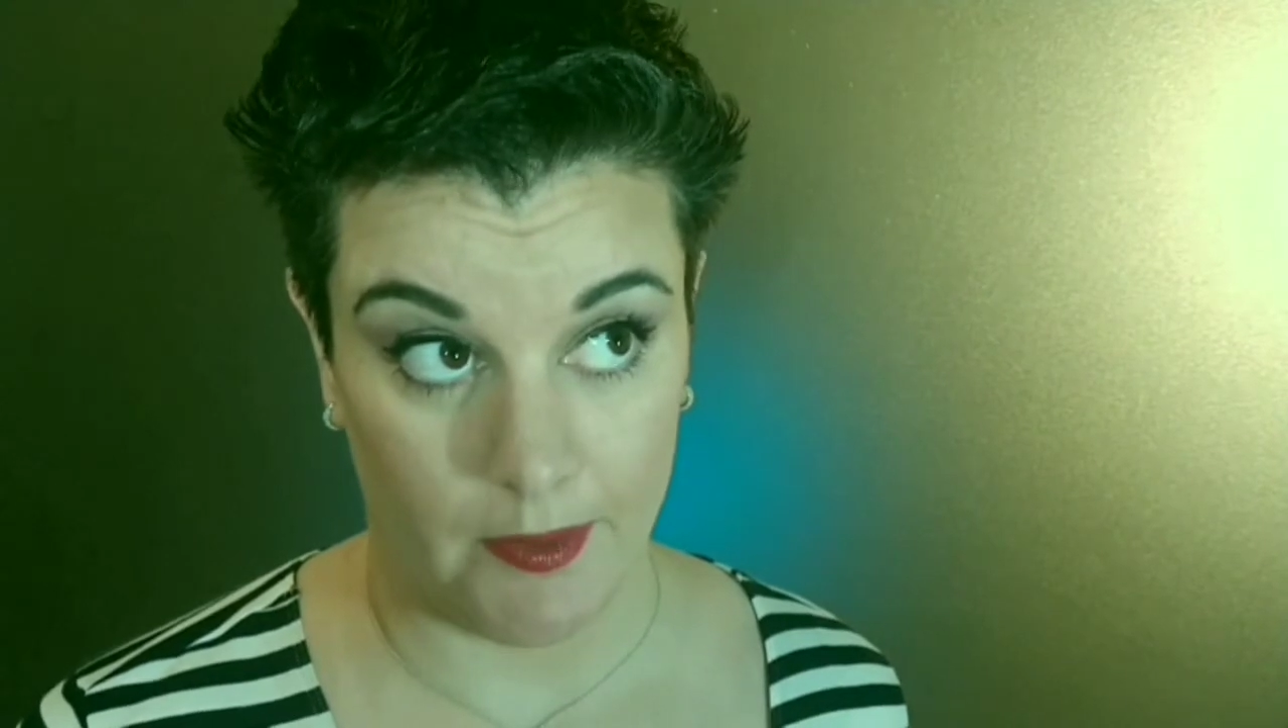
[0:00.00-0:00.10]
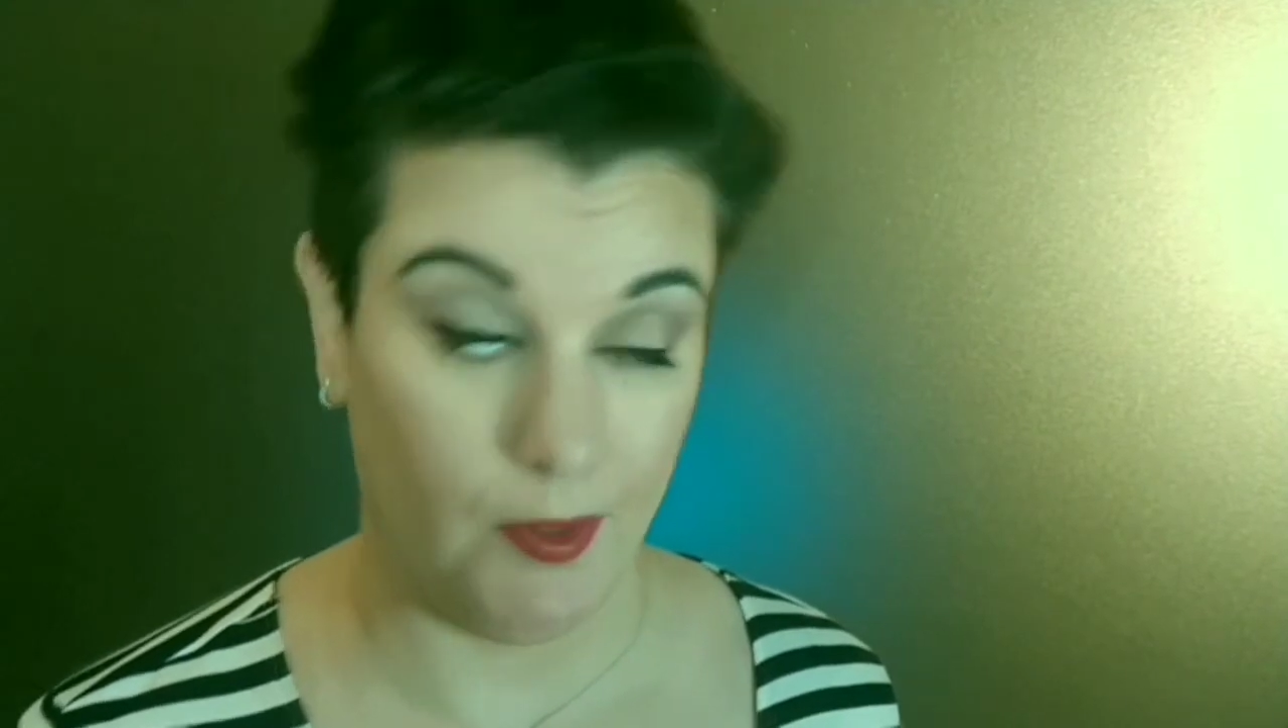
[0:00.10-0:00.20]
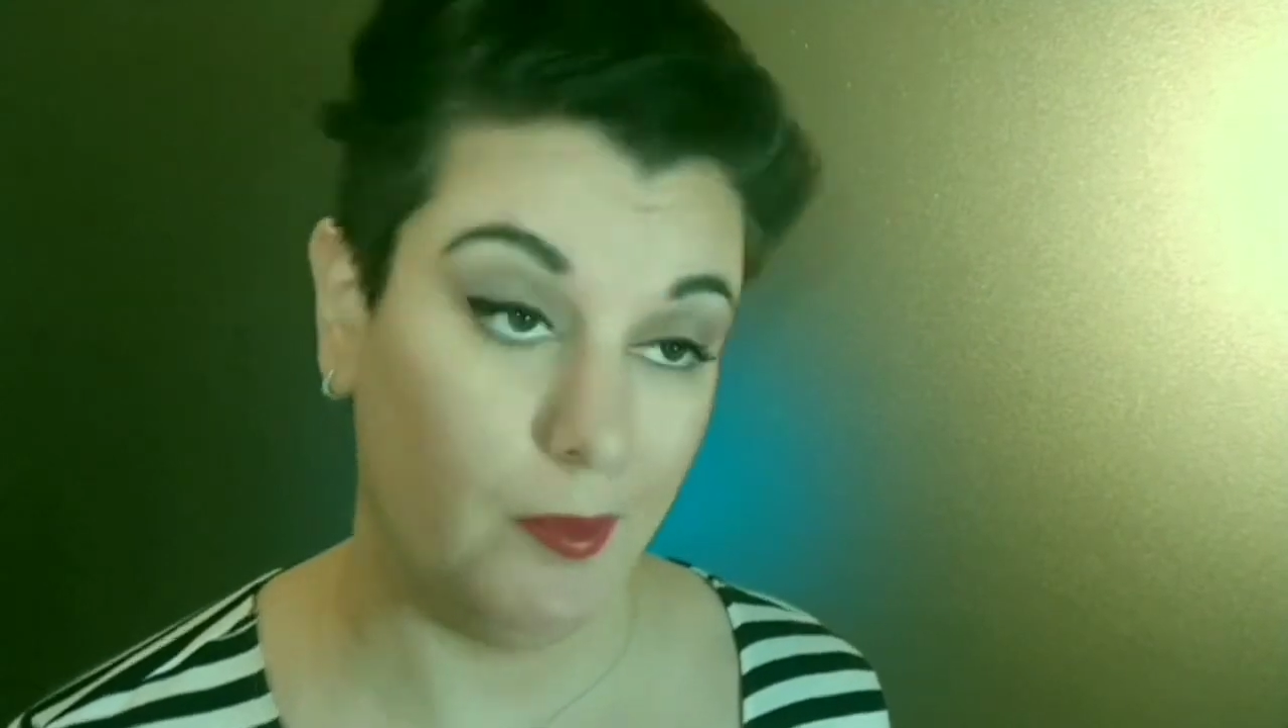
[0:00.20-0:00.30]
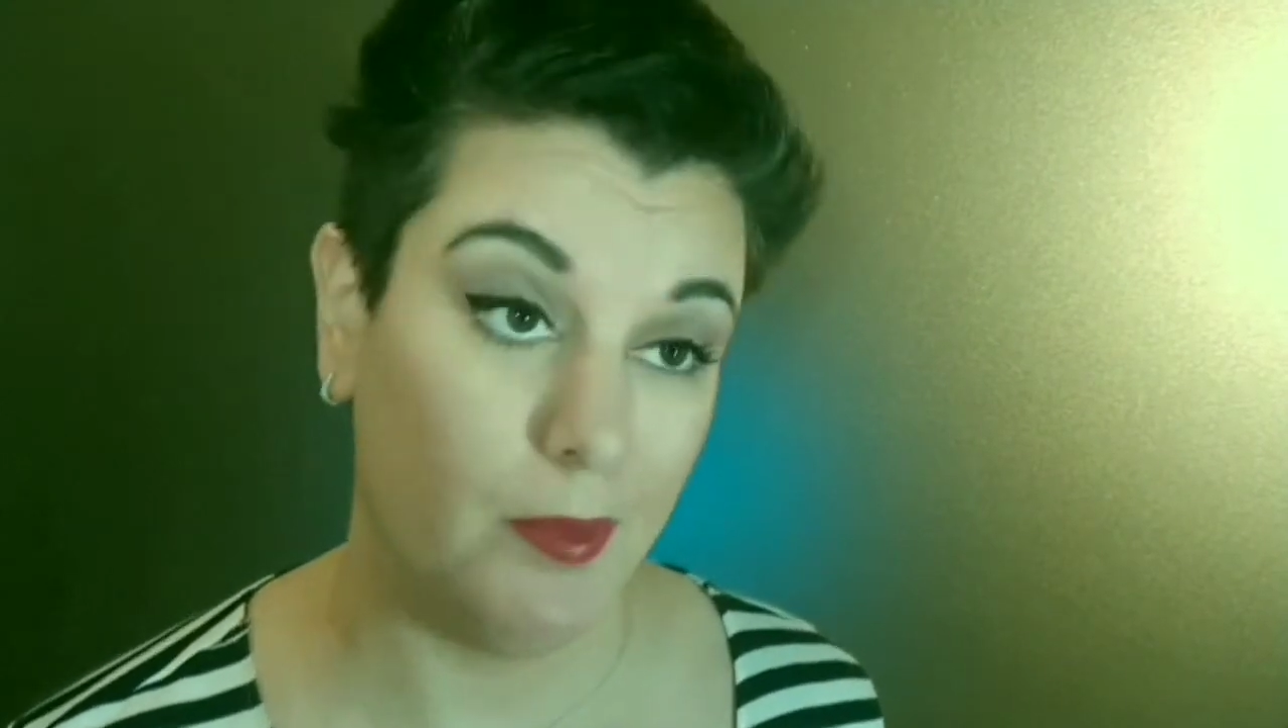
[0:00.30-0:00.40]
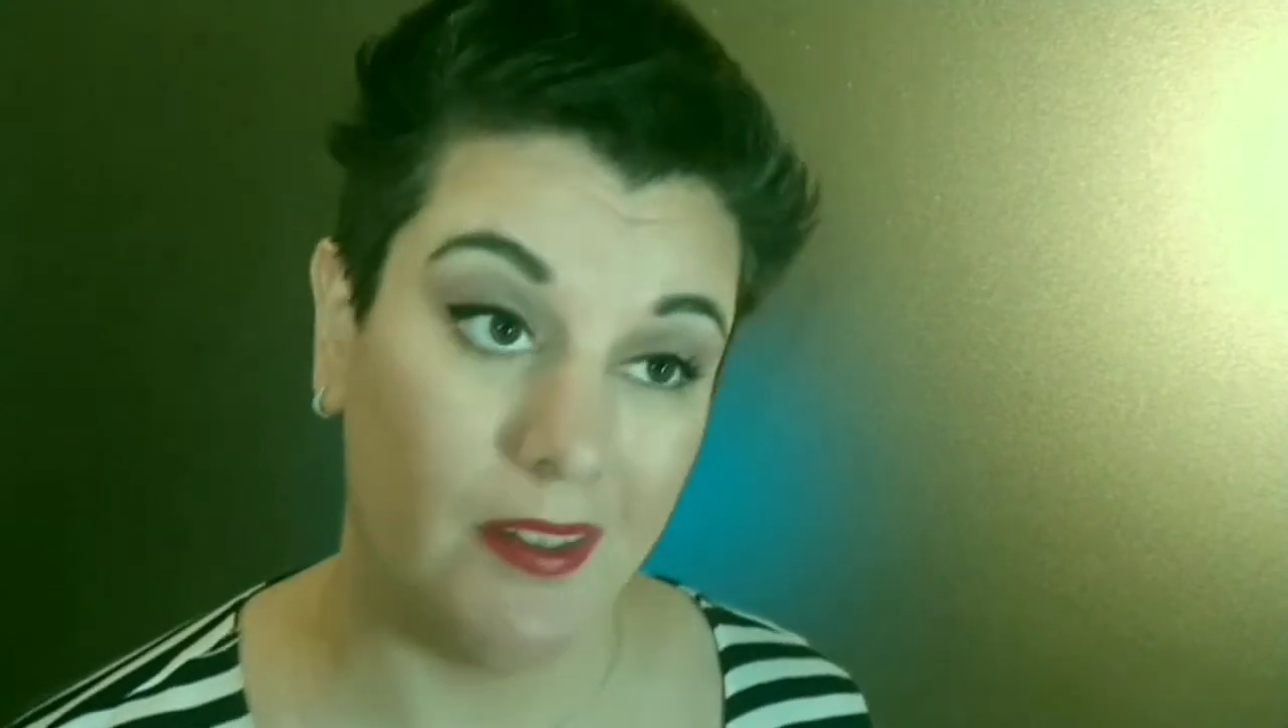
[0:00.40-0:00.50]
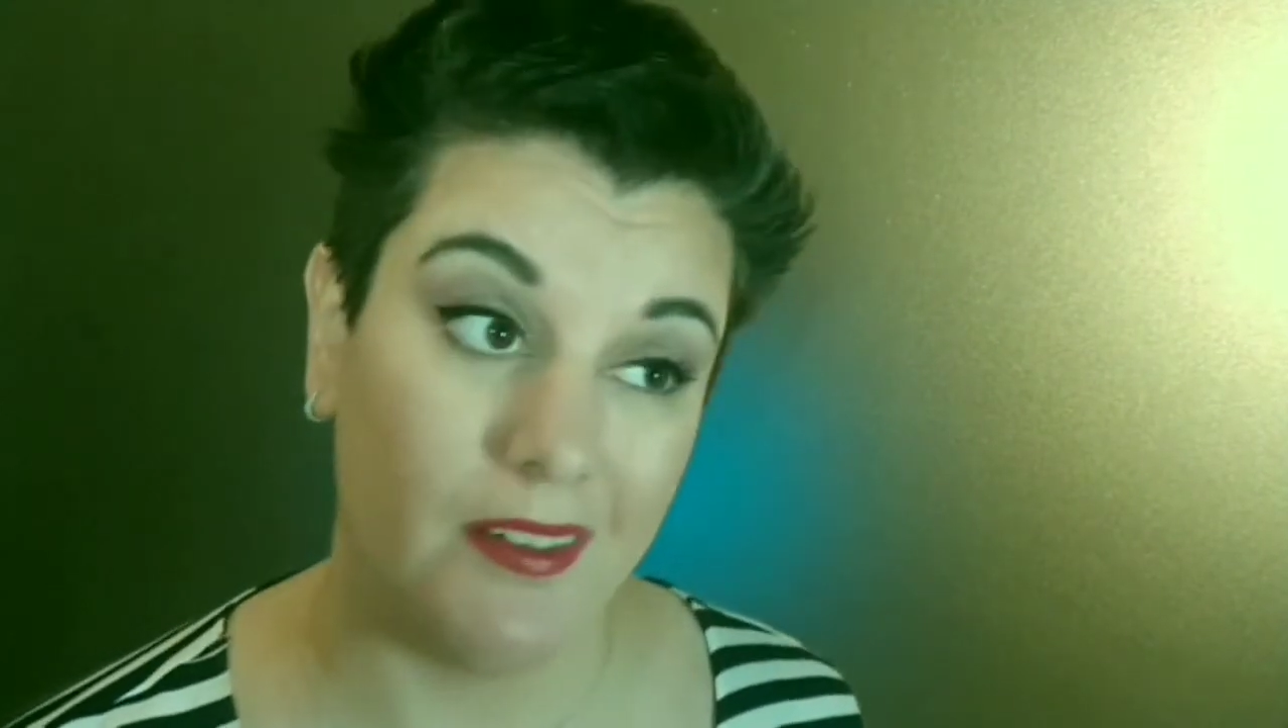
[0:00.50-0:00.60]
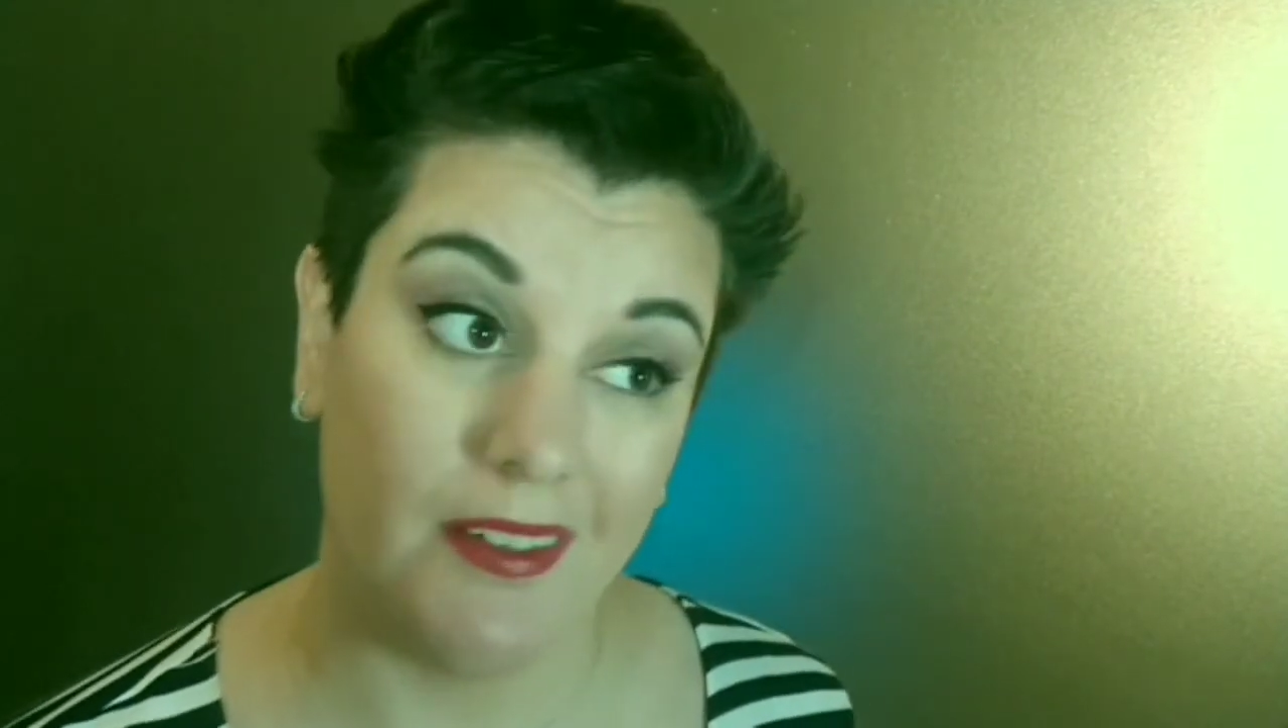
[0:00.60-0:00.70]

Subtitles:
bothered to